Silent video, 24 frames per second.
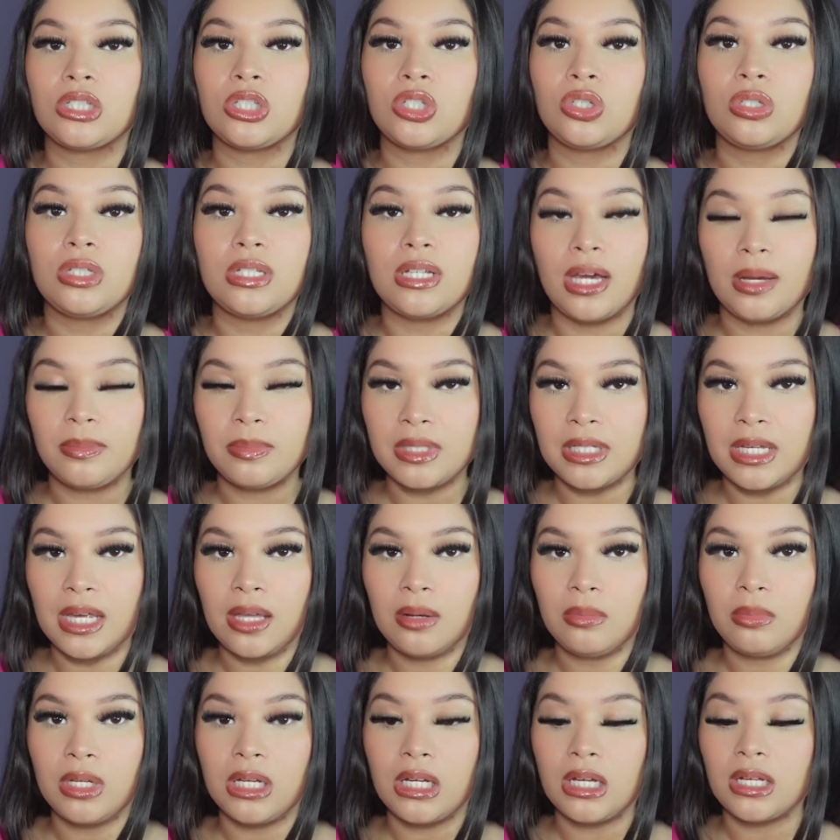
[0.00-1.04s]
to damp
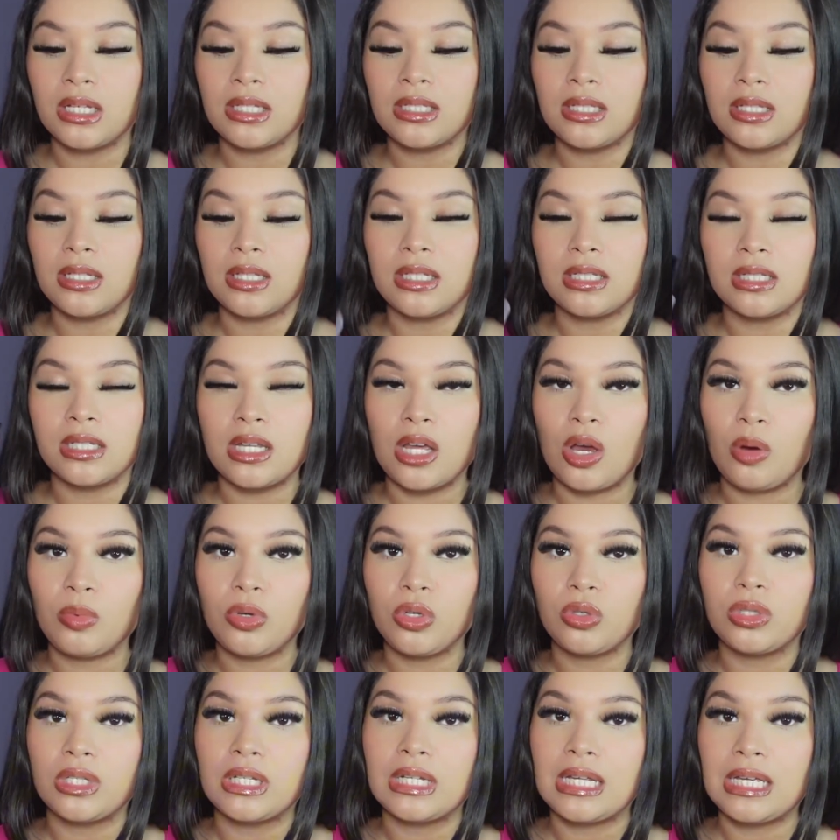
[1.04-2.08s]
skin because the Snail
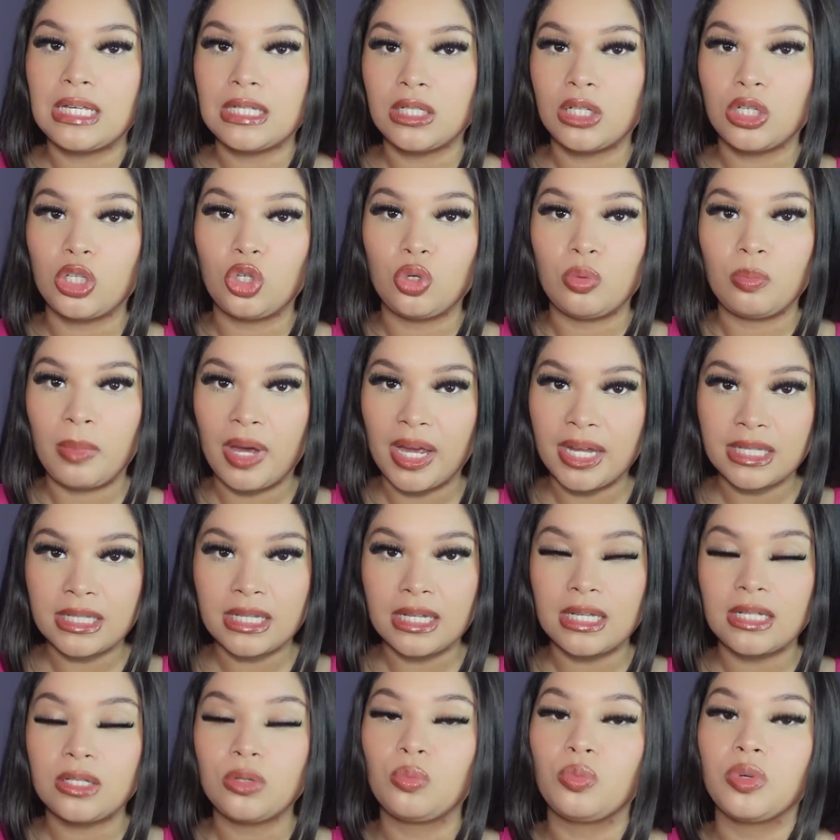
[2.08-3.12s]
Mucin is a
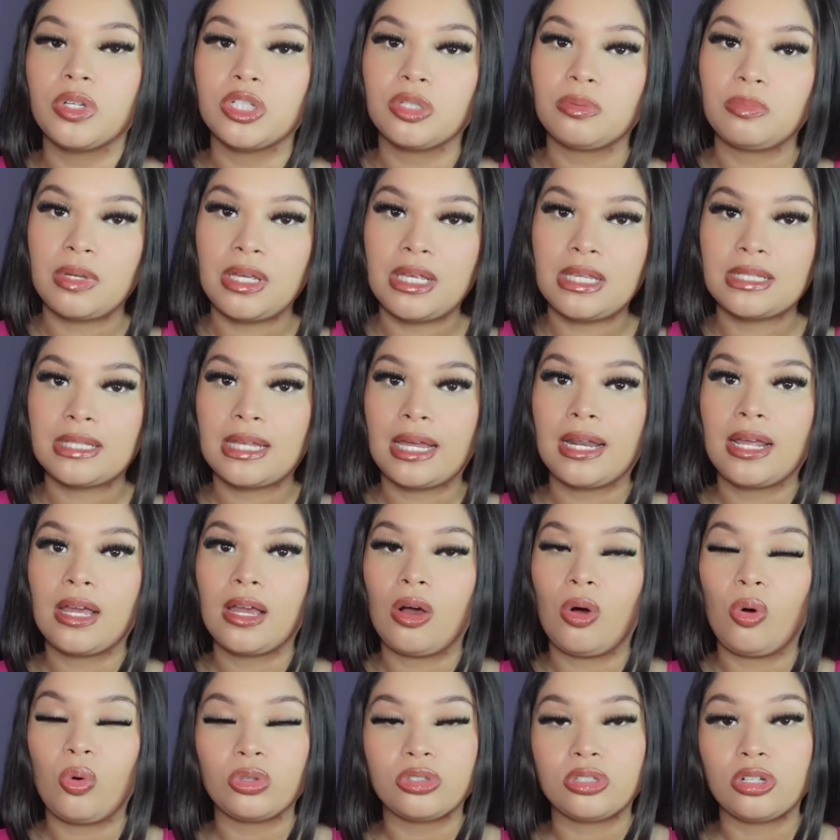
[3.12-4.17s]
humectant, which means that
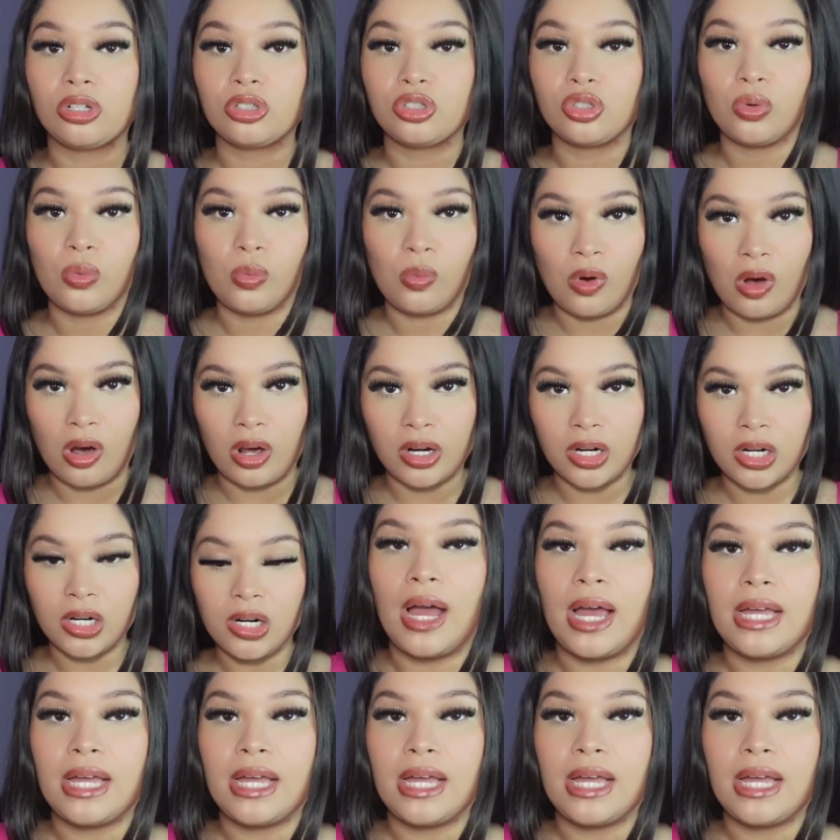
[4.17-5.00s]
it holds on to water.